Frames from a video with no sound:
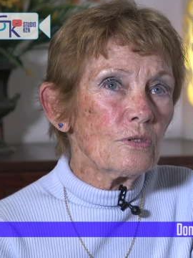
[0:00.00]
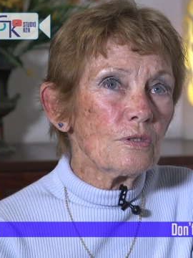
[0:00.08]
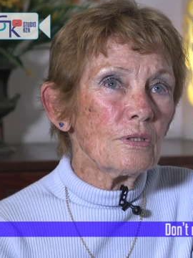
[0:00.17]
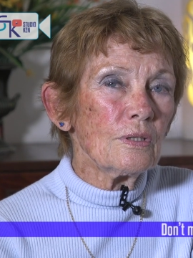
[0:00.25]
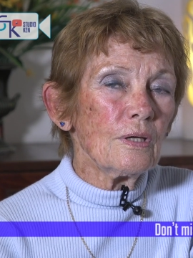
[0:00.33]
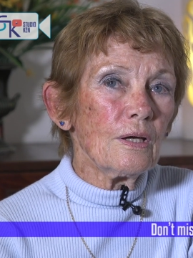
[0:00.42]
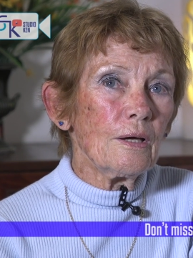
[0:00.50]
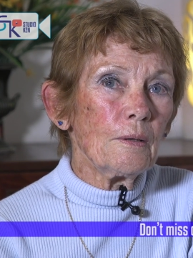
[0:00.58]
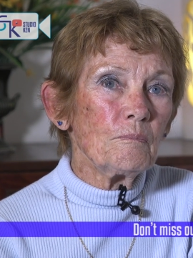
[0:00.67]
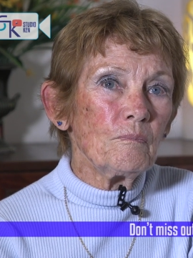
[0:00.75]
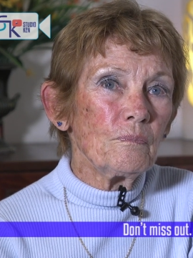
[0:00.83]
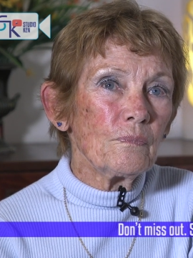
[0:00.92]

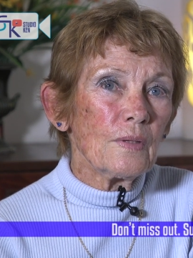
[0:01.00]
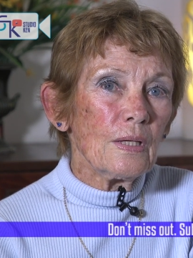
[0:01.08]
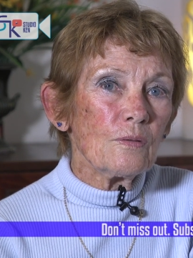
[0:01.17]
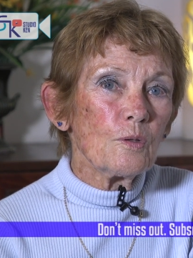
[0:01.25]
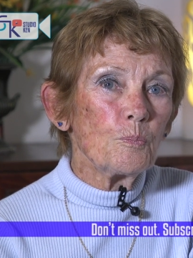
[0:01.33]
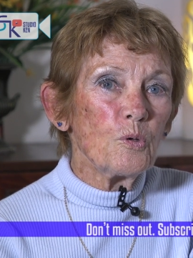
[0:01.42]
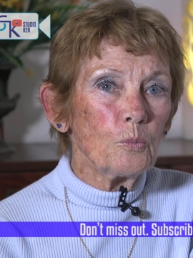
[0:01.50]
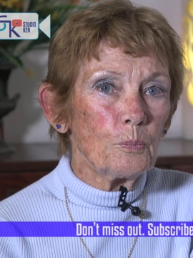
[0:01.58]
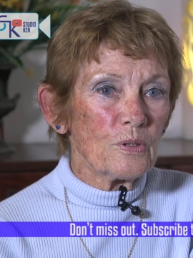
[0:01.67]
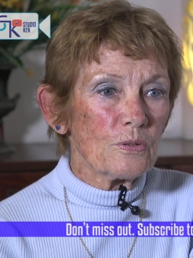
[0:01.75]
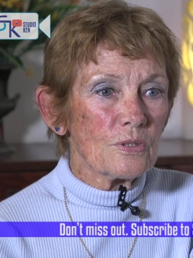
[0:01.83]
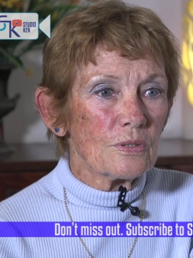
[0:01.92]
the
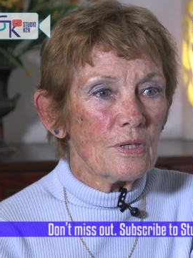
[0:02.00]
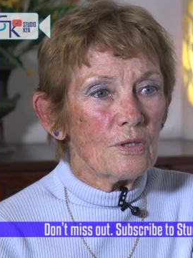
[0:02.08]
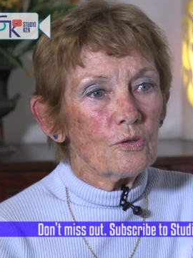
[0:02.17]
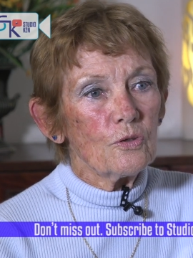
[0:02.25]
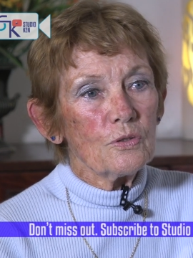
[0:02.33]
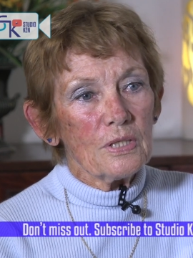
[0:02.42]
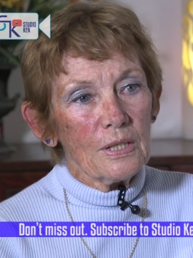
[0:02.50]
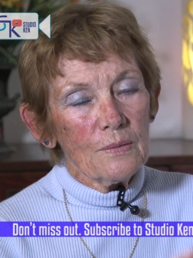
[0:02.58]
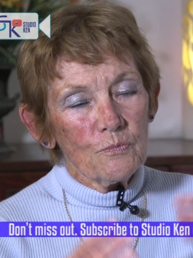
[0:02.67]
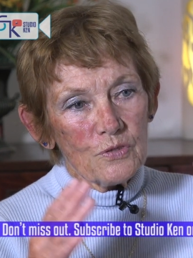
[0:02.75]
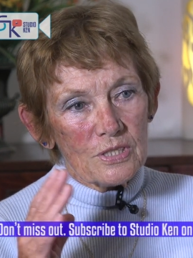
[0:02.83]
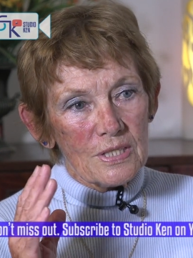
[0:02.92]
pulpit could
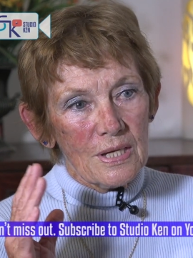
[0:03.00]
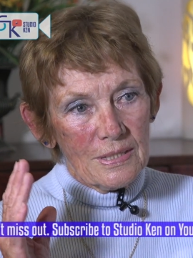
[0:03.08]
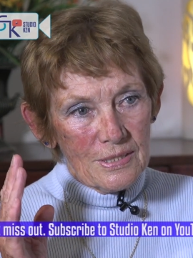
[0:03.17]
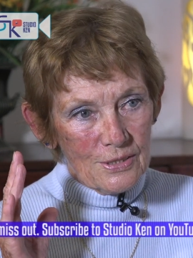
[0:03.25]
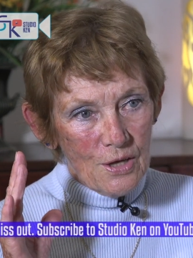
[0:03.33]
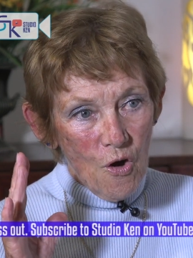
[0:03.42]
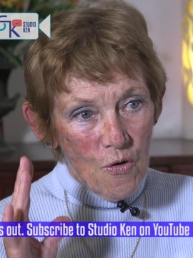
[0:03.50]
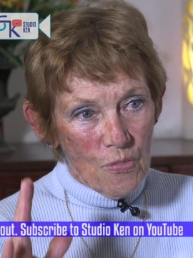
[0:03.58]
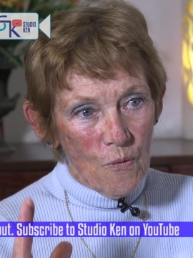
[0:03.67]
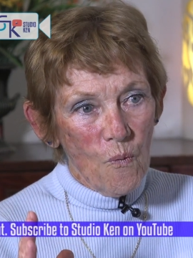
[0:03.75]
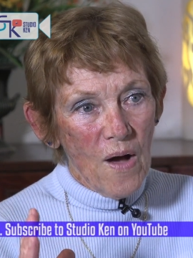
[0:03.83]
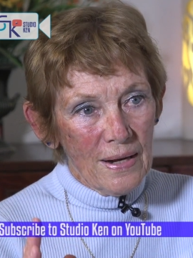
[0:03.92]
emphasize on
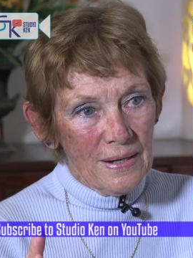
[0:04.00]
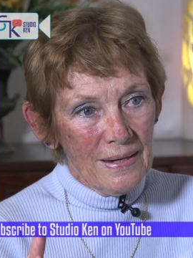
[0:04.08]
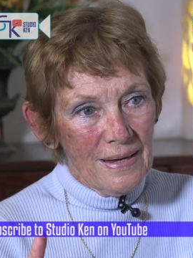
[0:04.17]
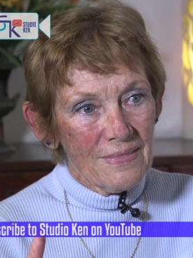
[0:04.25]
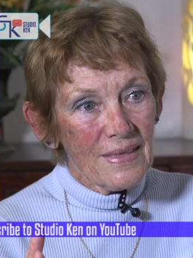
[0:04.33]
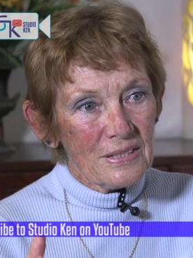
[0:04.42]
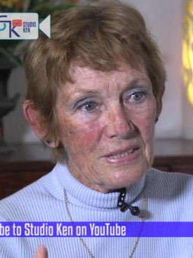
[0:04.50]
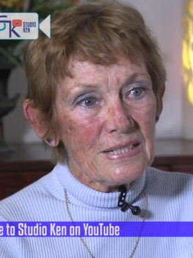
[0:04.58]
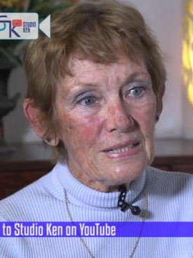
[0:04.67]
the 1 that